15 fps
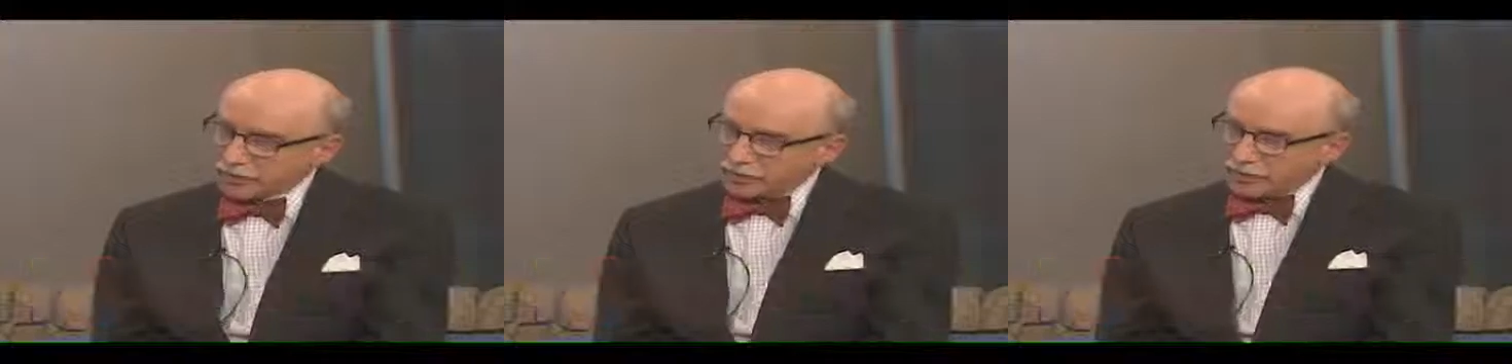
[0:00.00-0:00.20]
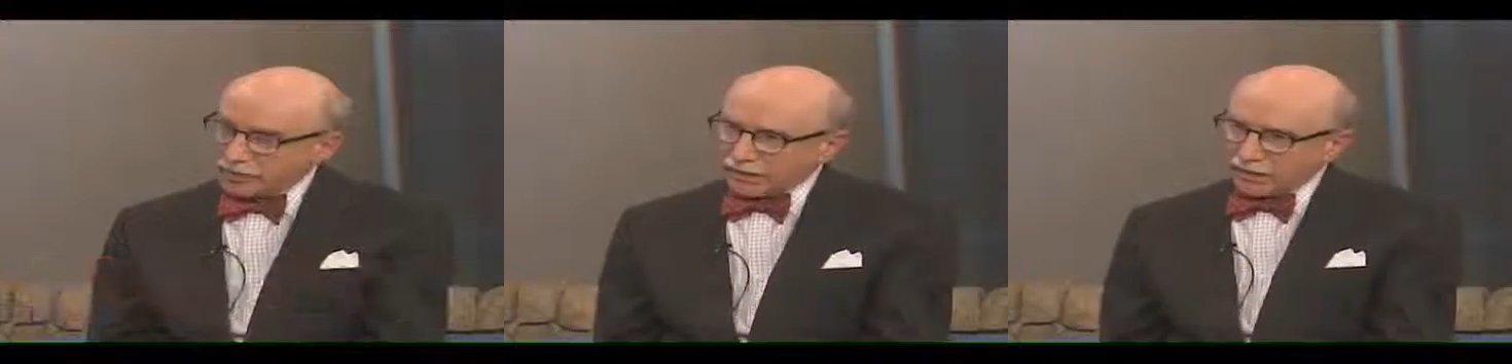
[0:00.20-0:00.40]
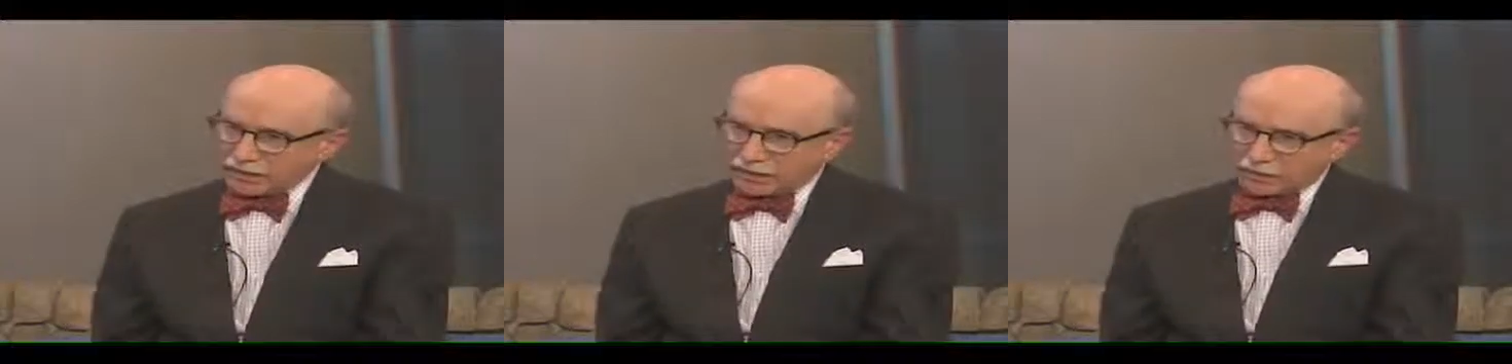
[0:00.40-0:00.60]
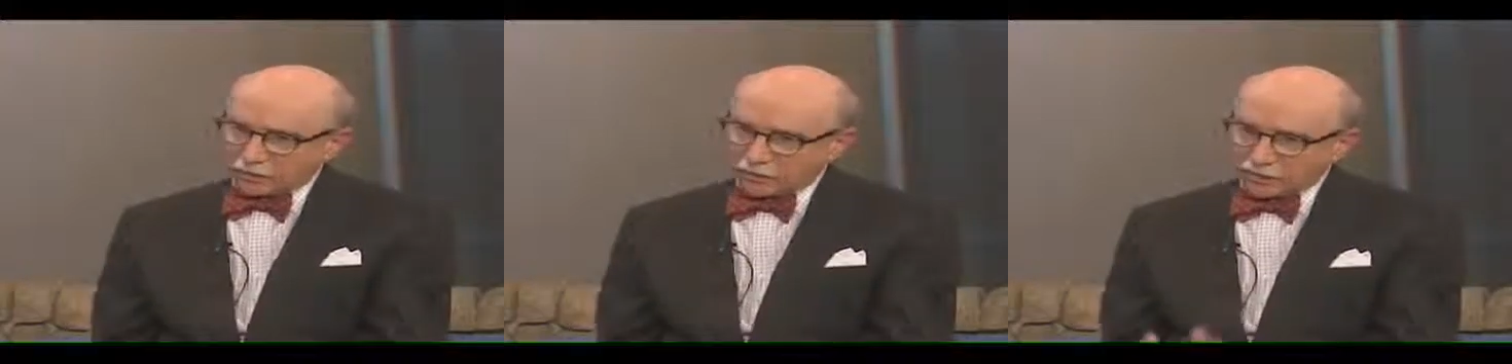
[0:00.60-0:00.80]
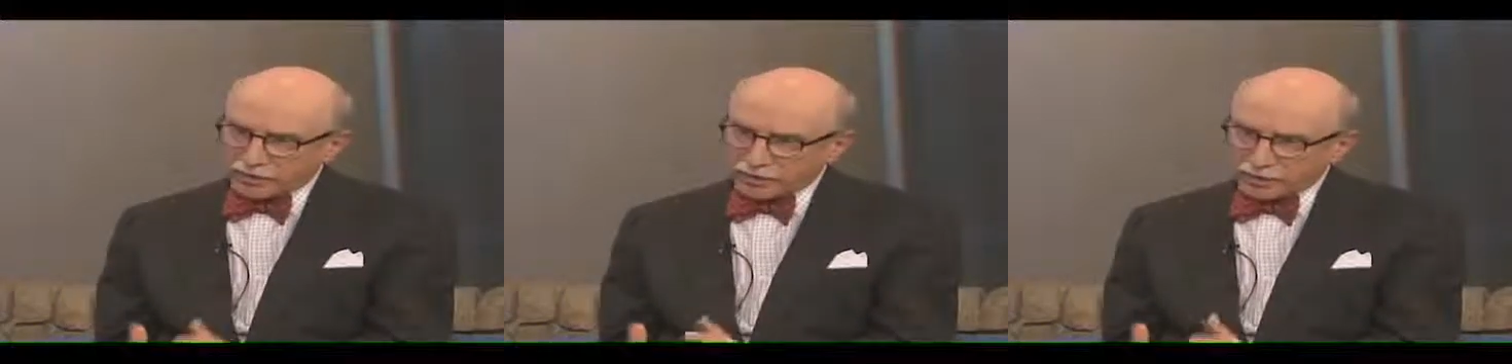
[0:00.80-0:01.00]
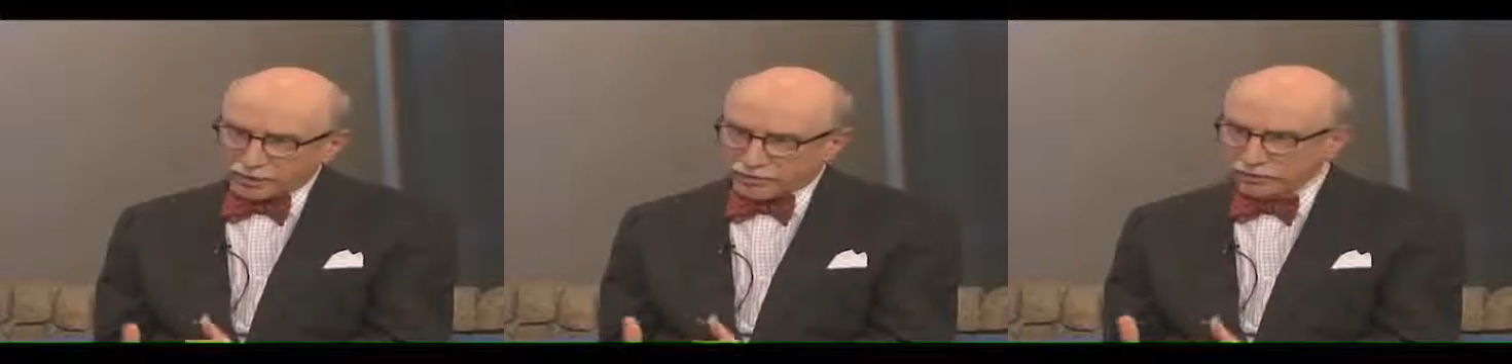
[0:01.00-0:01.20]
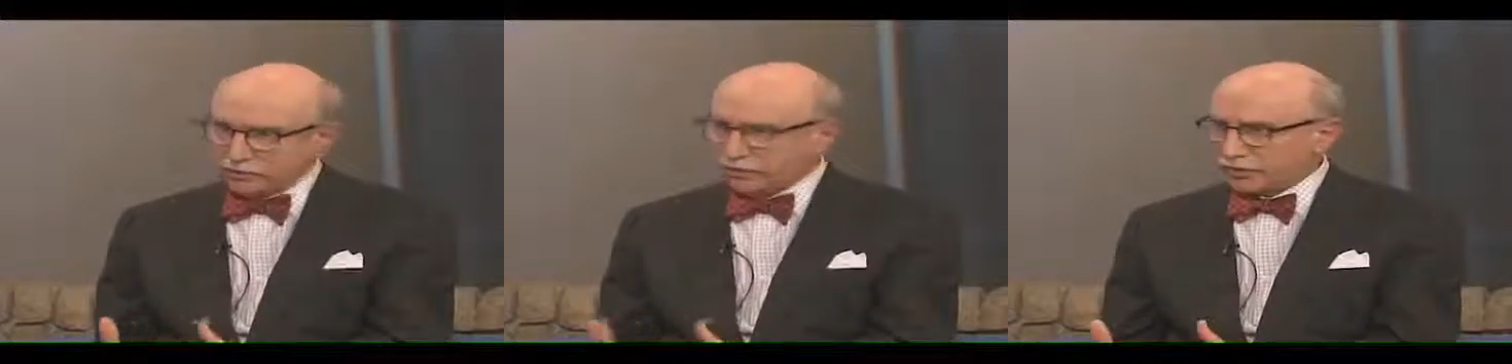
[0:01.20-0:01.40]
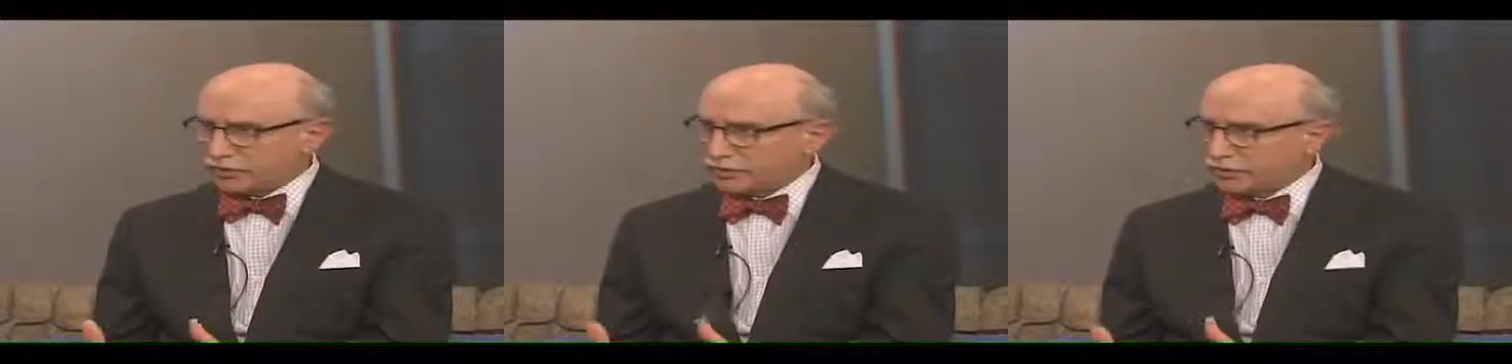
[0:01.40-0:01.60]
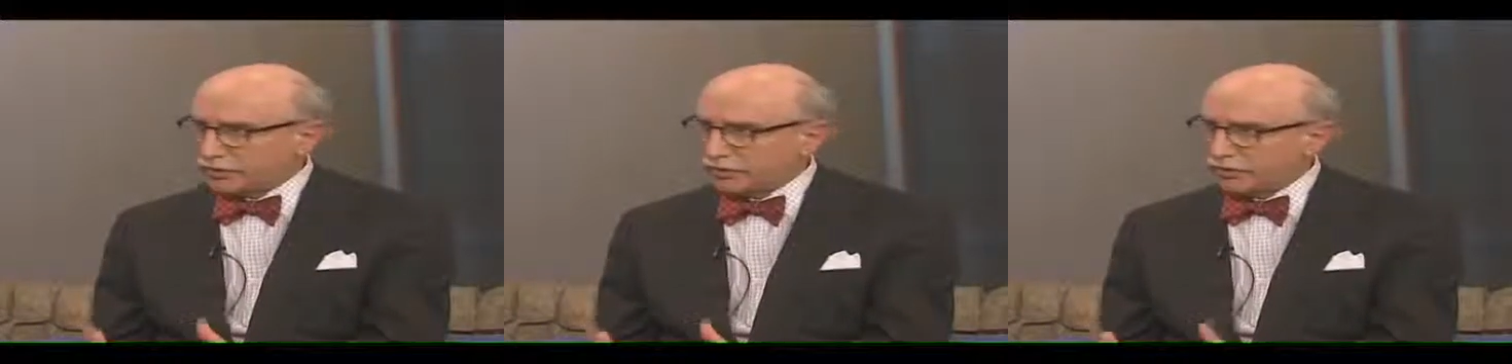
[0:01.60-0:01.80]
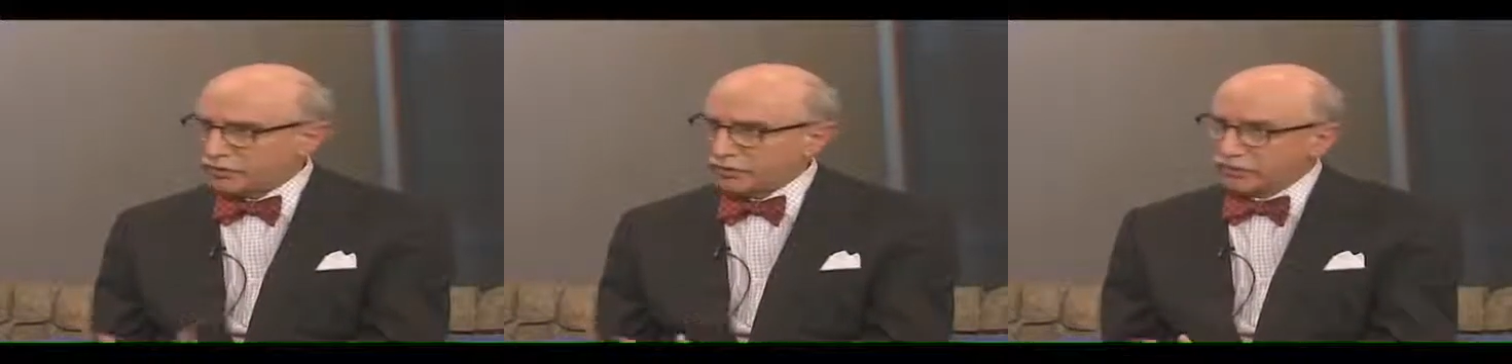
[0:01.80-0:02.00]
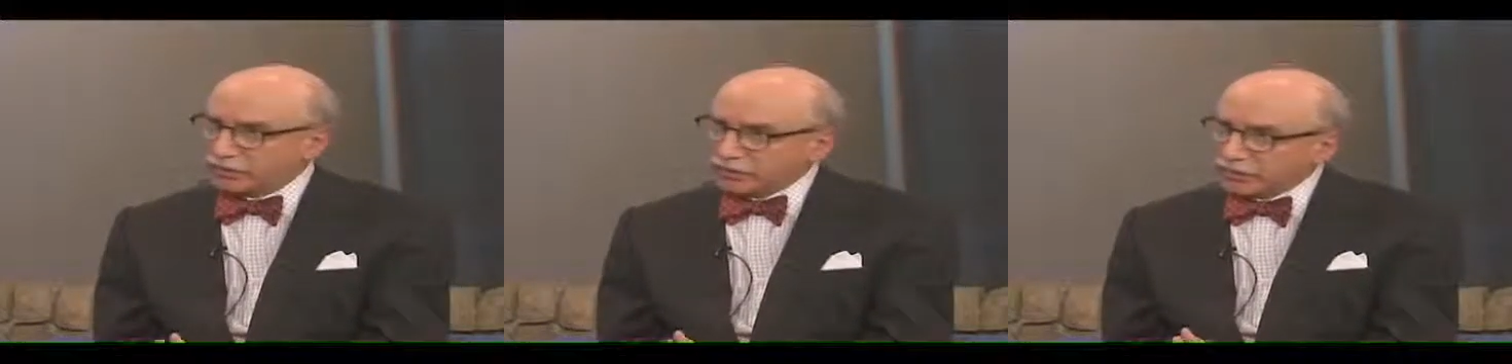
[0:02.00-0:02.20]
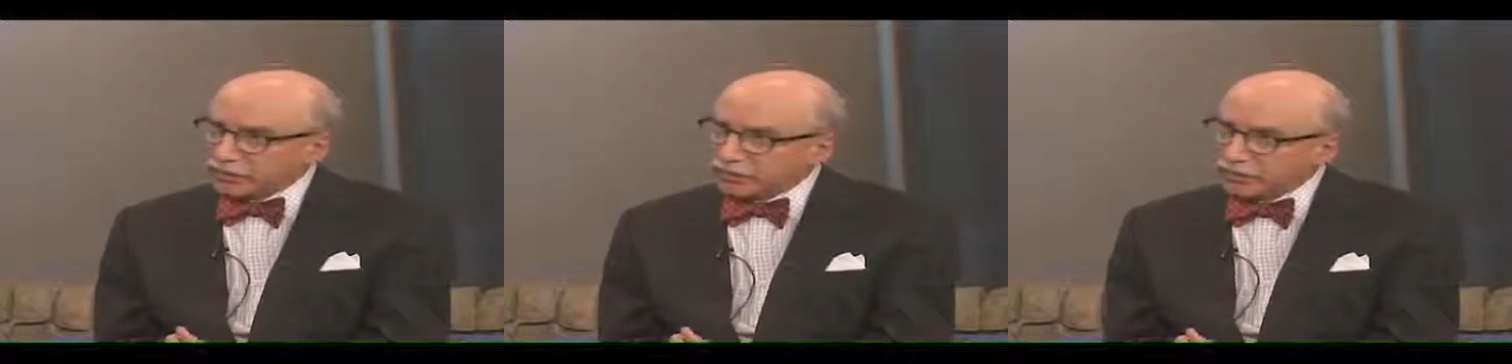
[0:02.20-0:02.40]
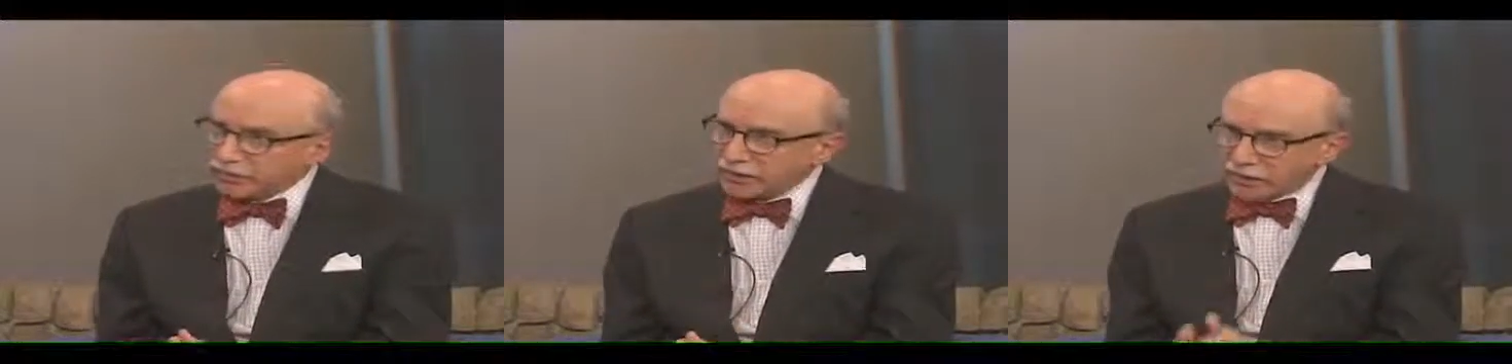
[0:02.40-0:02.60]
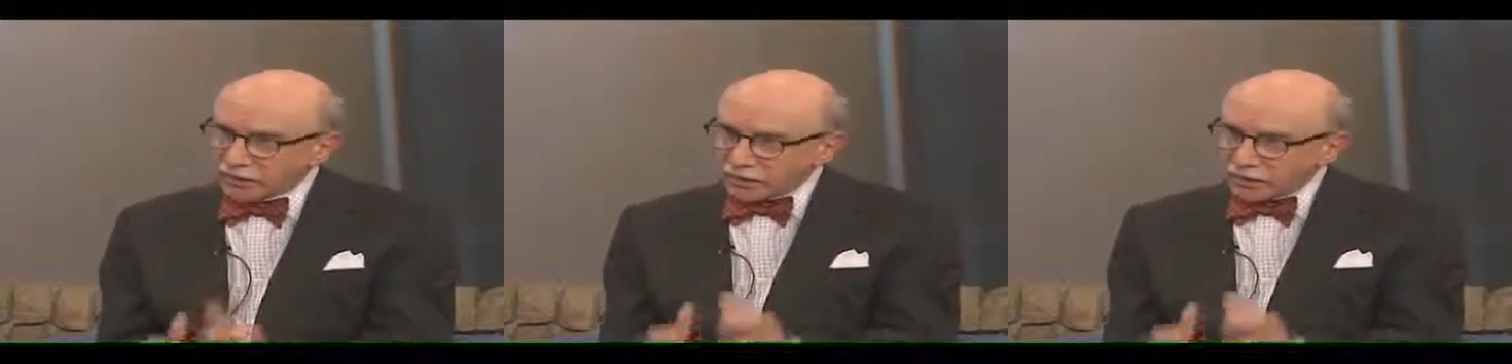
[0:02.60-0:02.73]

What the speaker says: And I don't want to get into the specifics of that to state